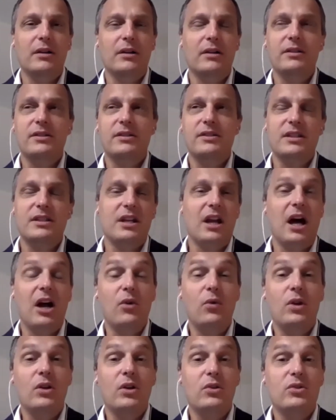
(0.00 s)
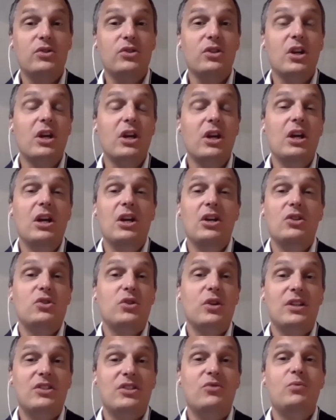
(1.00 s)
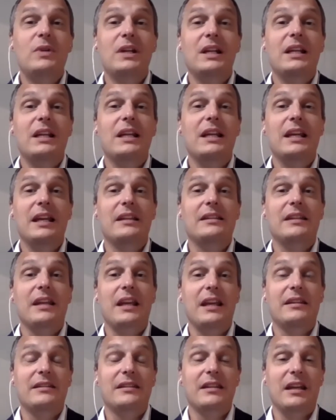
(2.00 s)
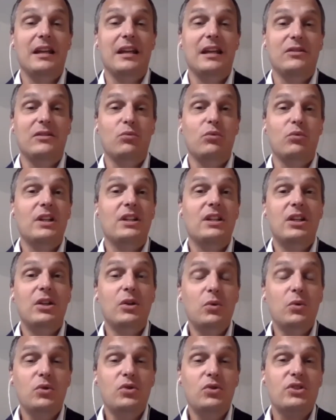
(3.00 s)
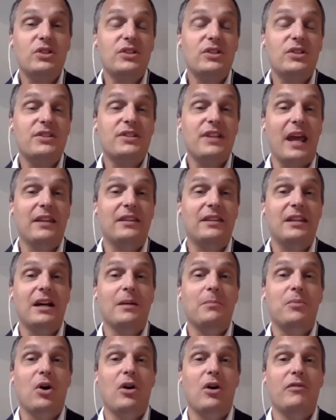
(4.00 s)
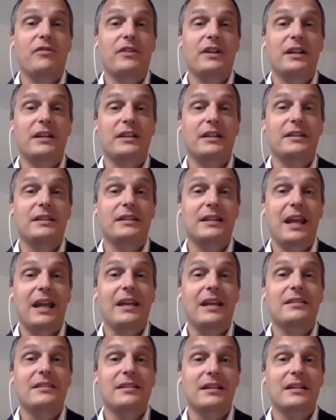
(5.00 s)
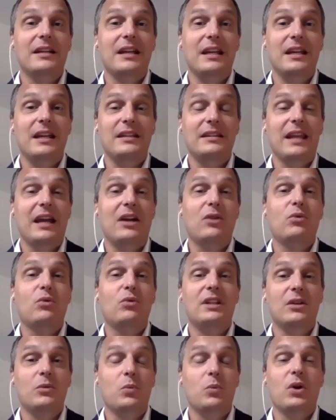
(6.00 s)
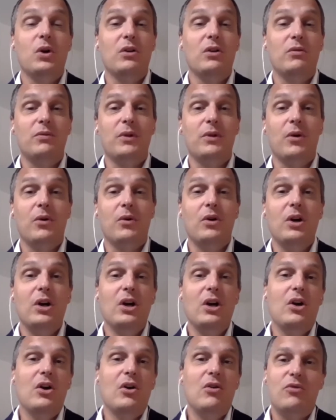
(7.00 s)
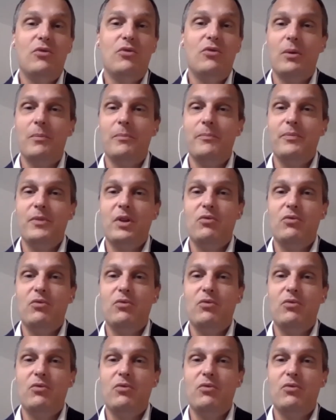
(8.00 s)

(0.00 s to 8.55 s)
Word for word: scenarios. So it's really, it reduced the setup of a data integrity workflow from